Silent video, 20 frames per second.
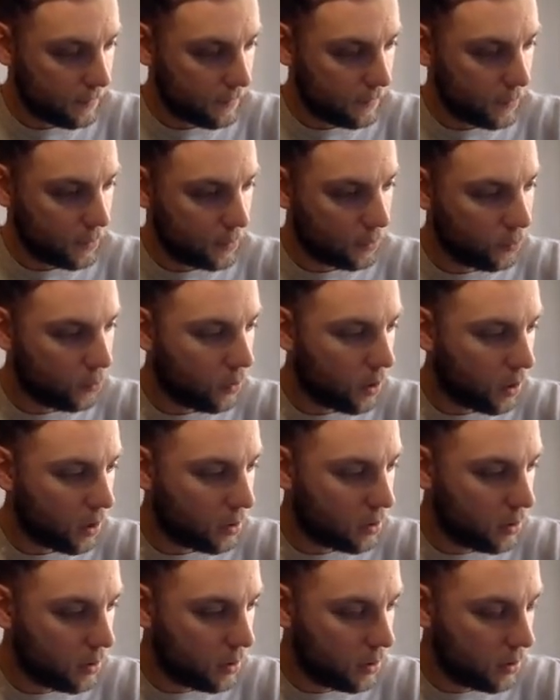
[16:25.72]
So
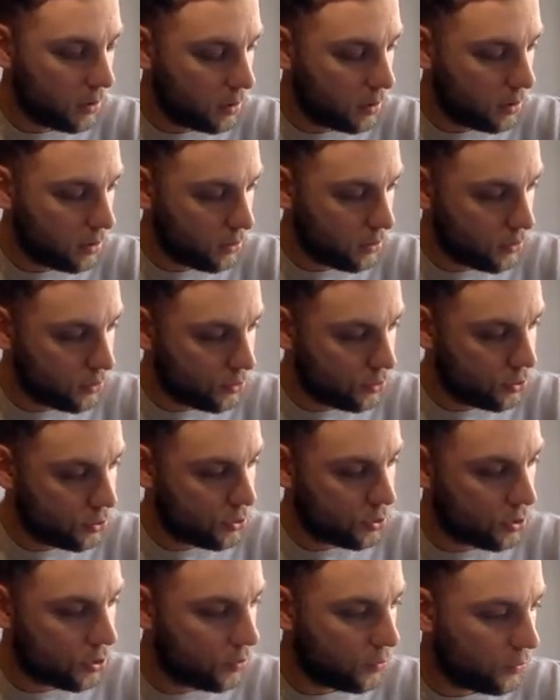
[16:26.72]
1,
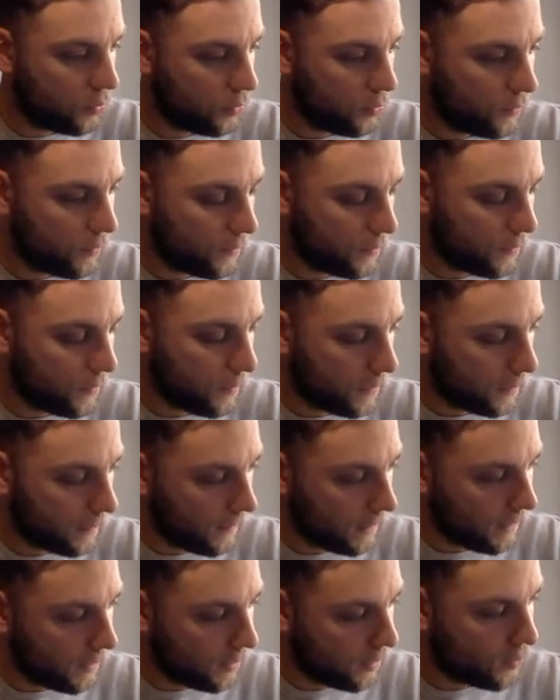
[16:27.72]
2,
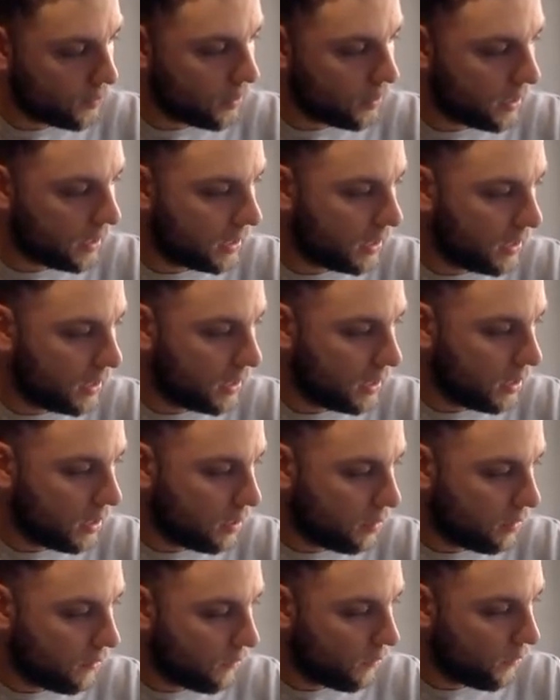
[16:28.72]
3,
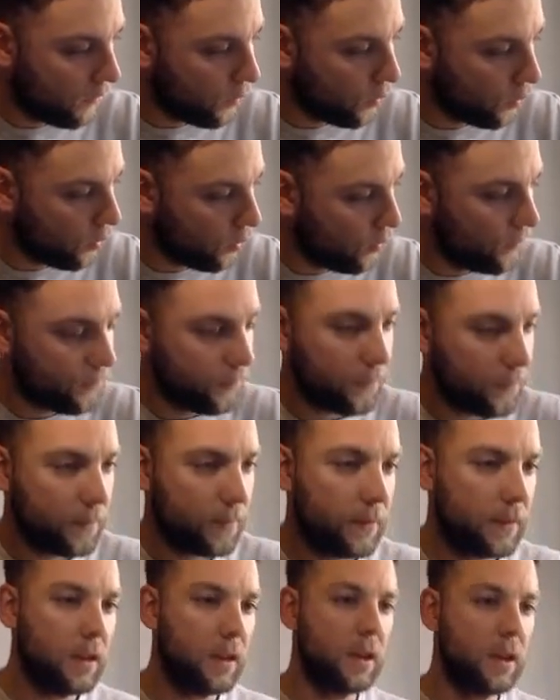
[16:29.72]
4.
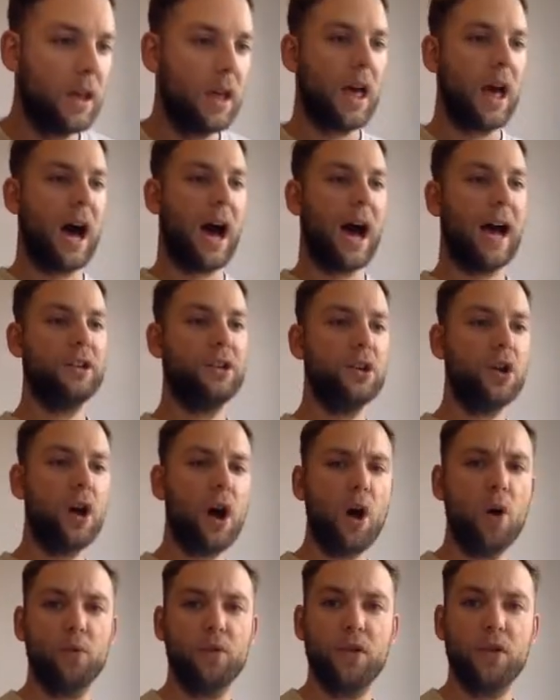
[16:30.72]
I
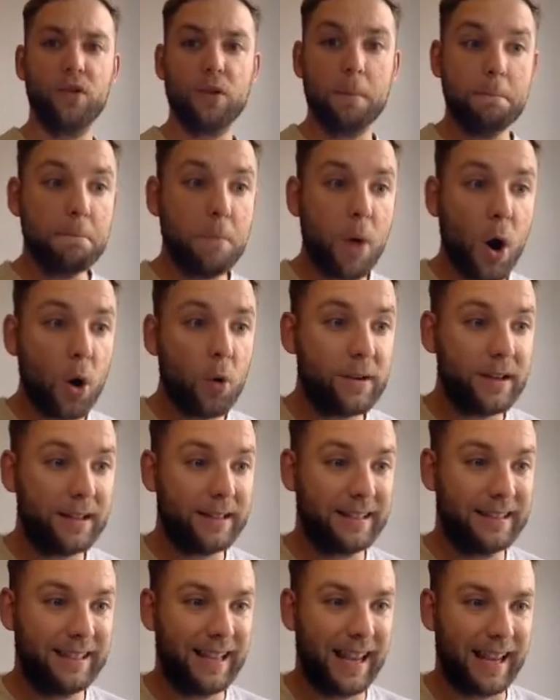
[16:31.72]
know that the mode
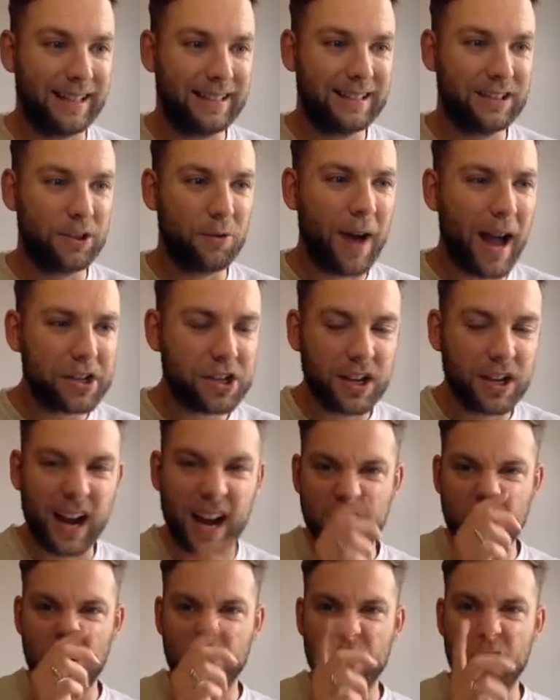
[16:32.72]
is 6. So actually I
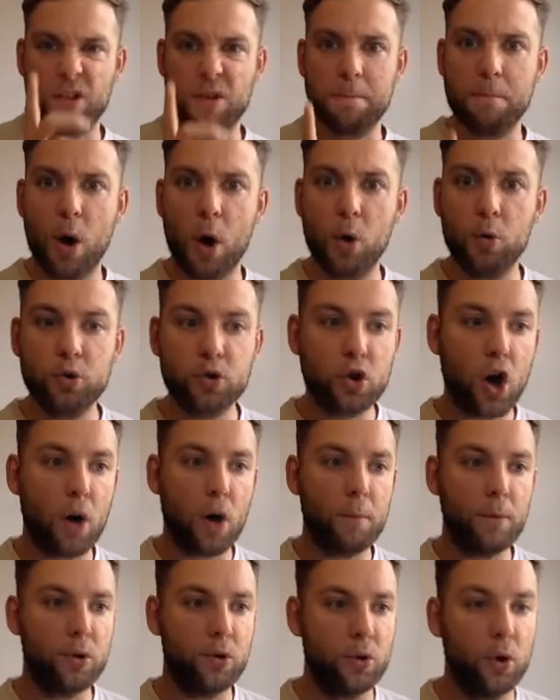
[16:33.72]
know that the most
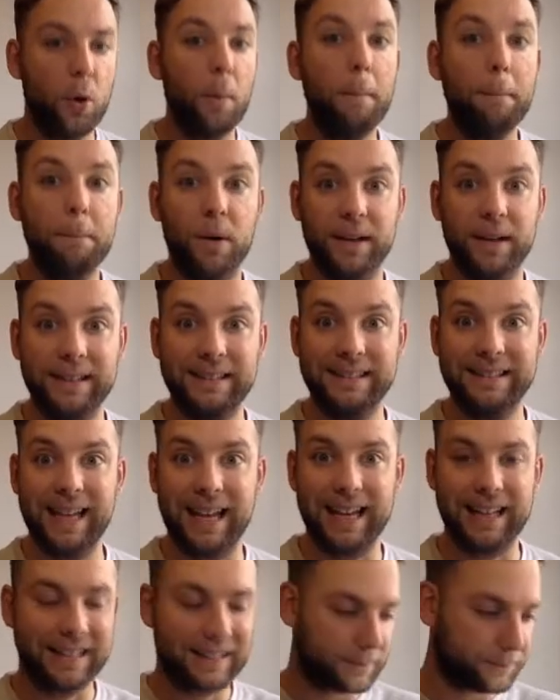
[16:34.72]
common number is
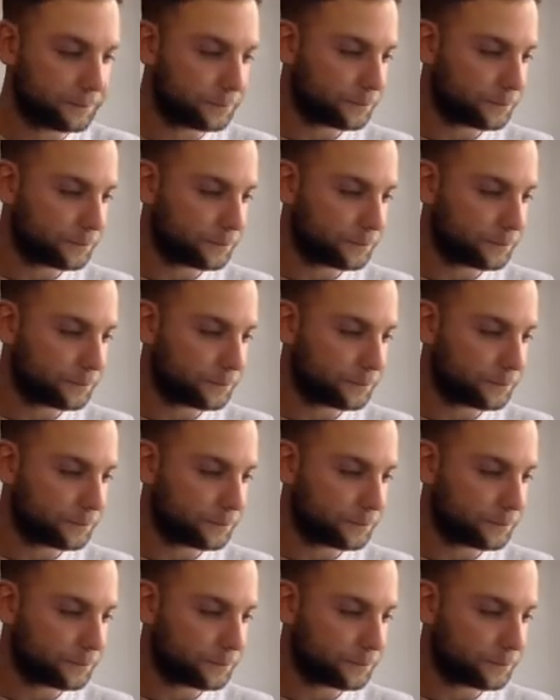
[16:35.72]
6.